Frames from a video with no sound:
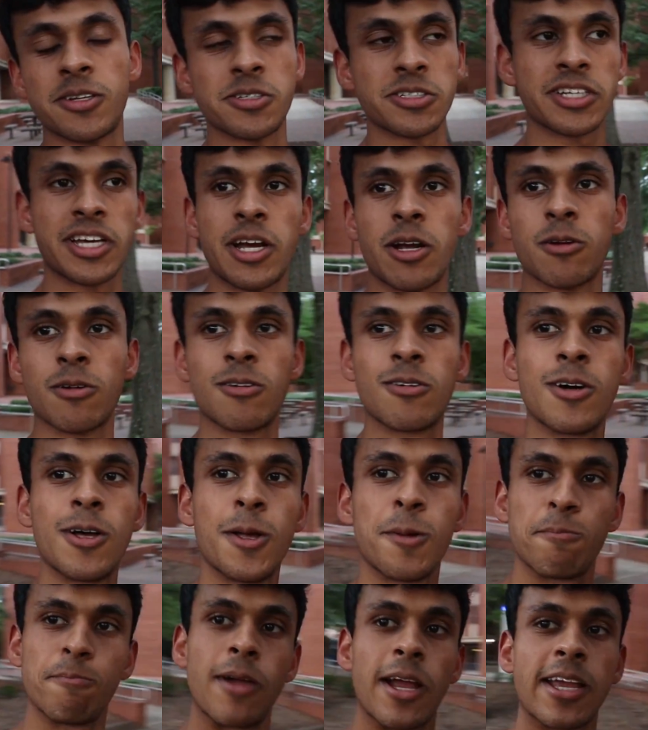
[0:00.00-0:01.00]
There's Carroll,
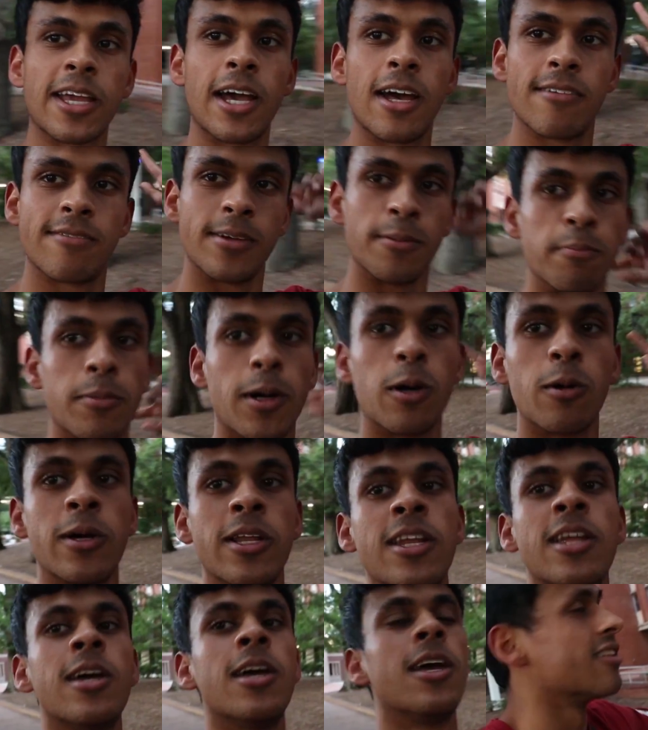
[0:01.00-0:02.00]
Metcalf, and Bowen.